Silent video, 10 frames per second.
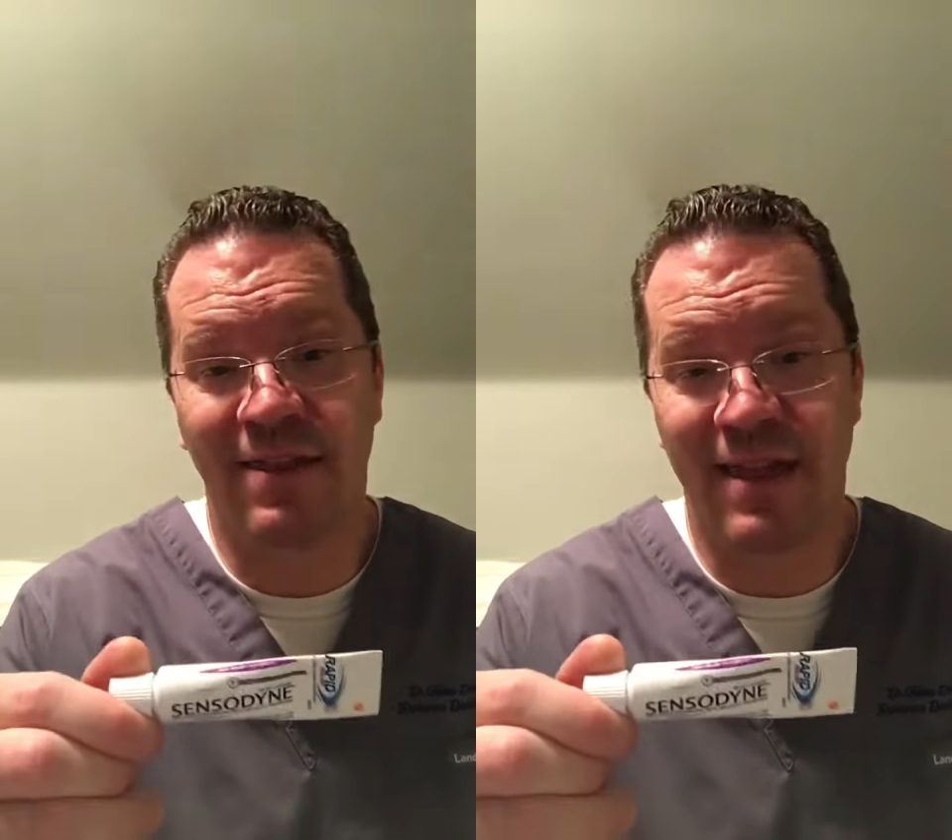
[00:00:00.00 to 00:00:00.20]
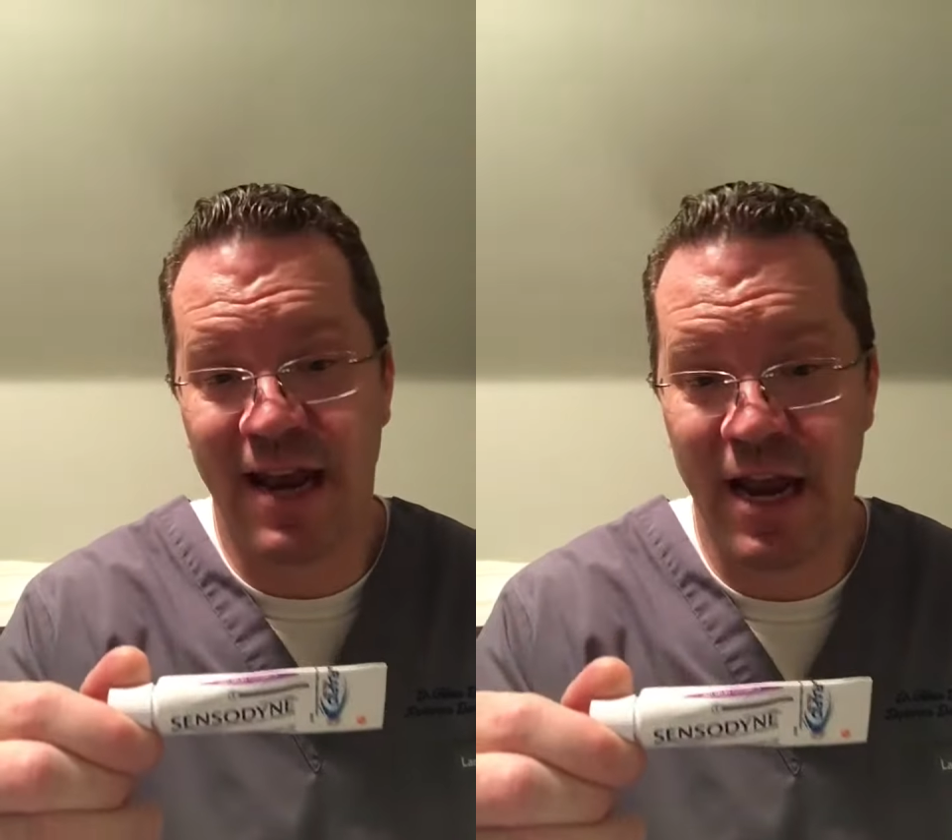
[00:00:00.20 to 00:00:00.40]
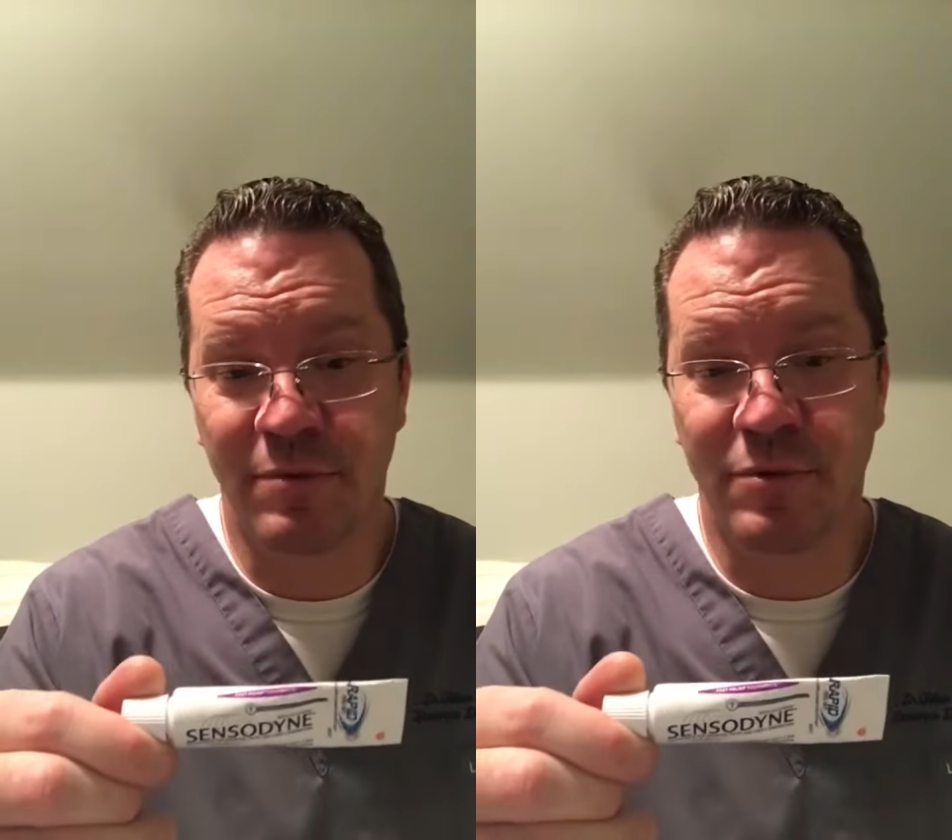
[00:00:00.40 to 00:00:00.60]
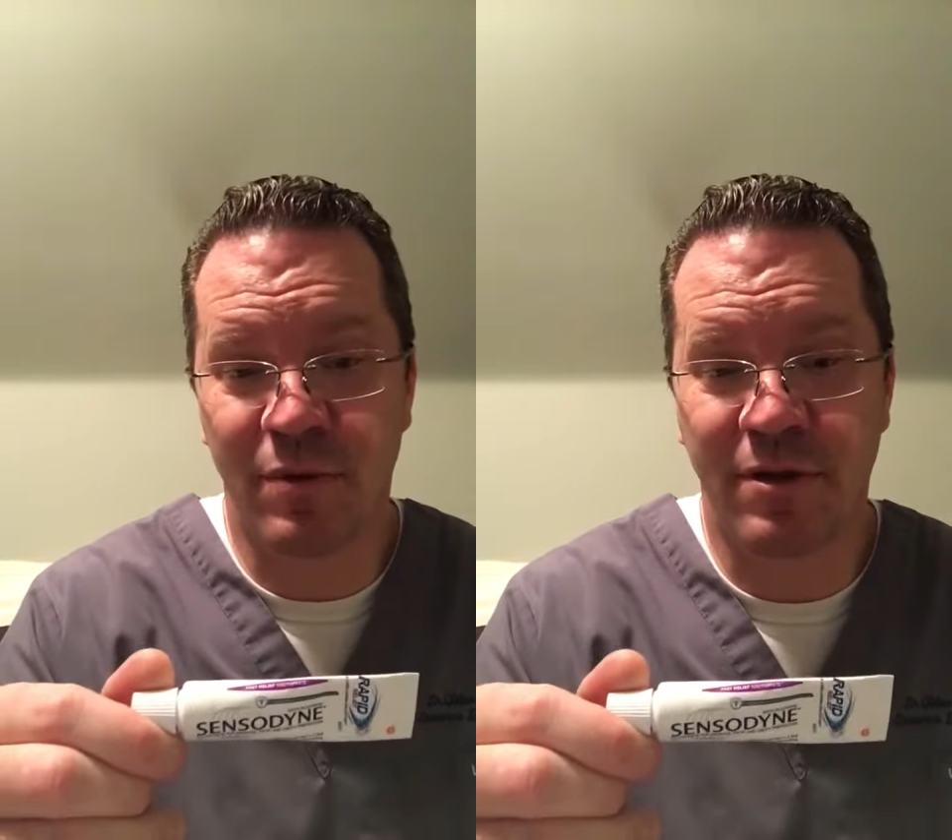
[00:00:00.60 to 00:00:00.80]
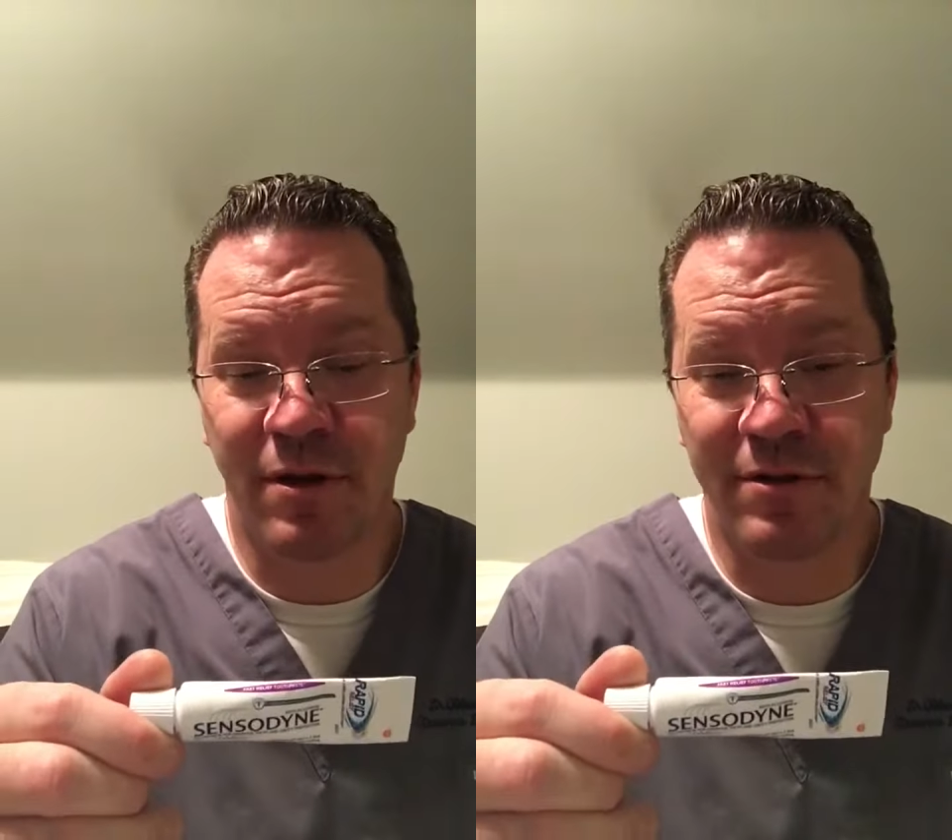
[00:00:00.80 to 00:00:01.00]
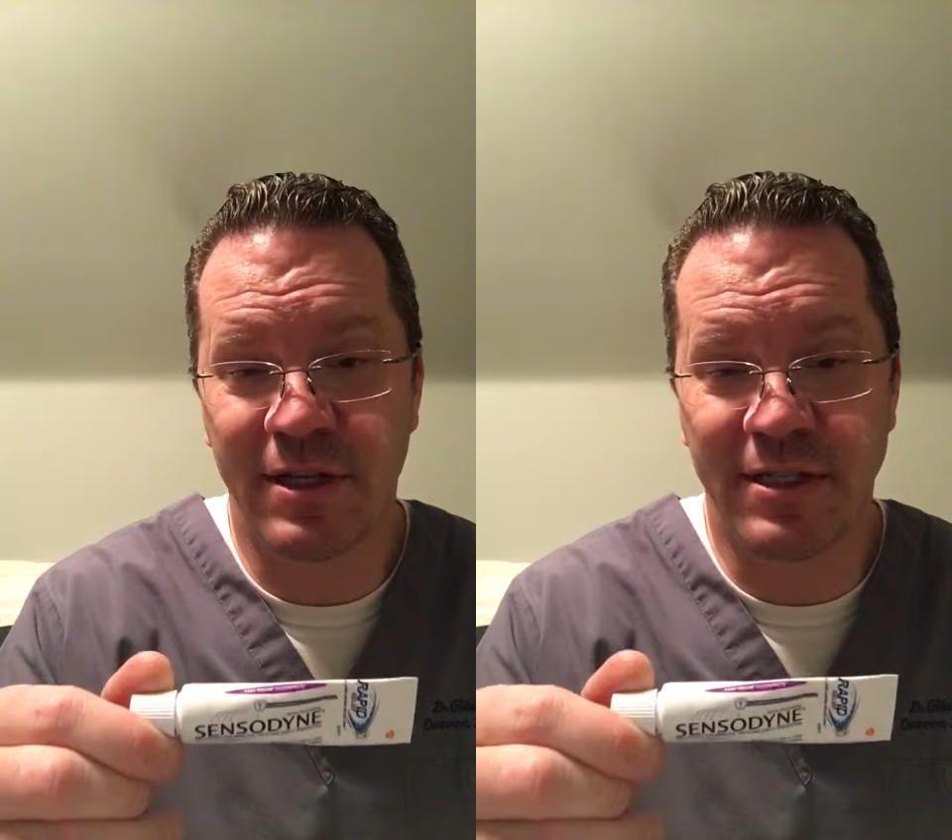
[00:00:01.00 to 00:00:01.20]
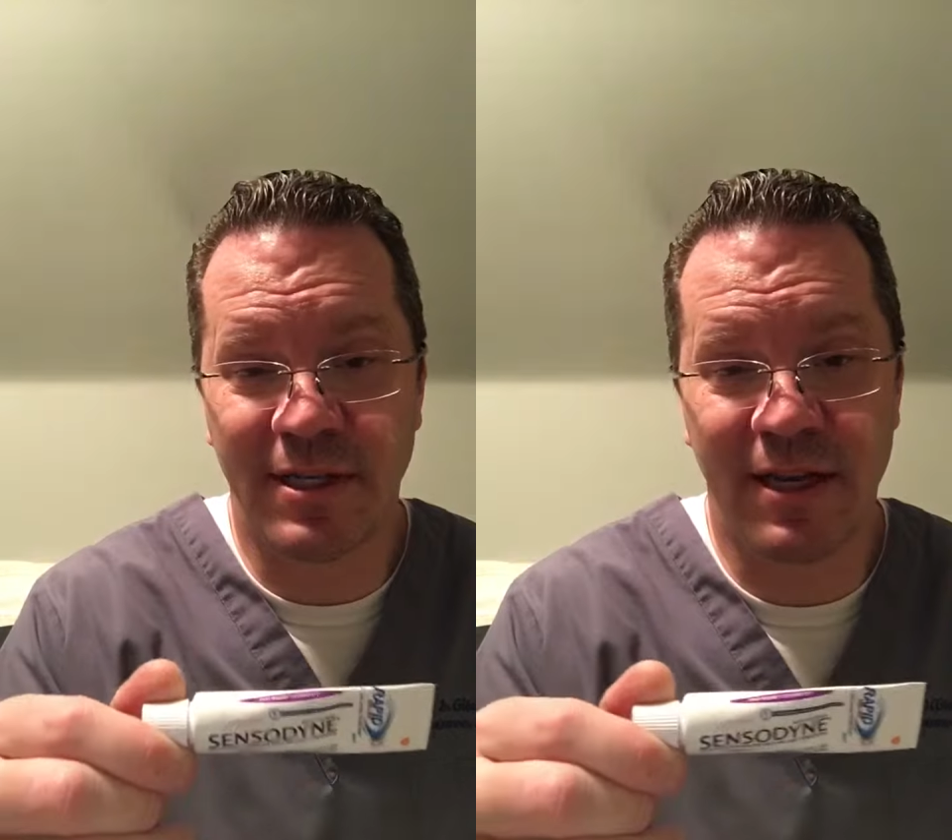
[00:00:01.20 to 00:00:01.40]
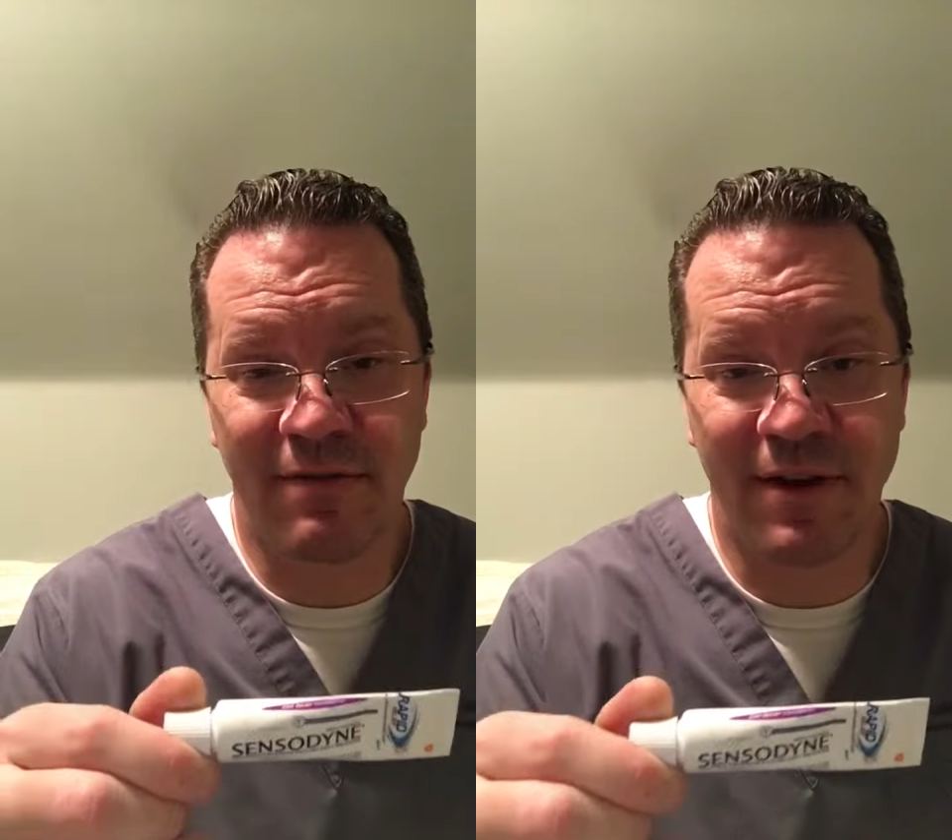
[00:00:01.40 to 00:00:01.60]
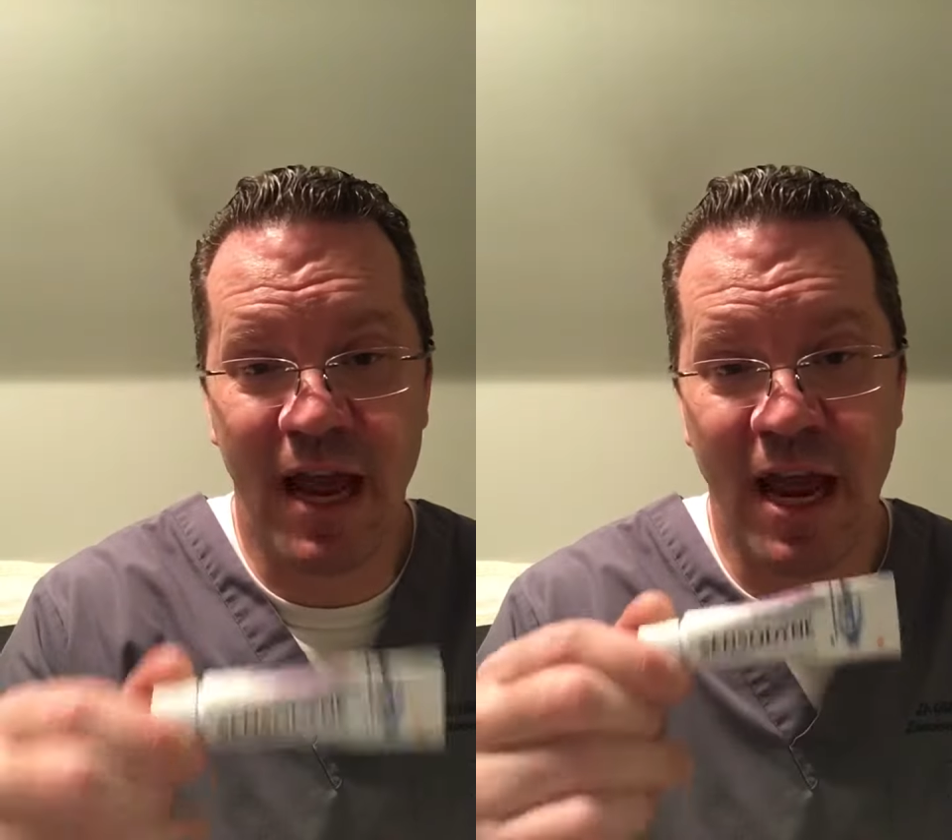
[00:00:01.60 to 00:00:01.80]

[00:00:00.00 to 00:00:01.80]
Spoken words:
that helps with tooth sensitivity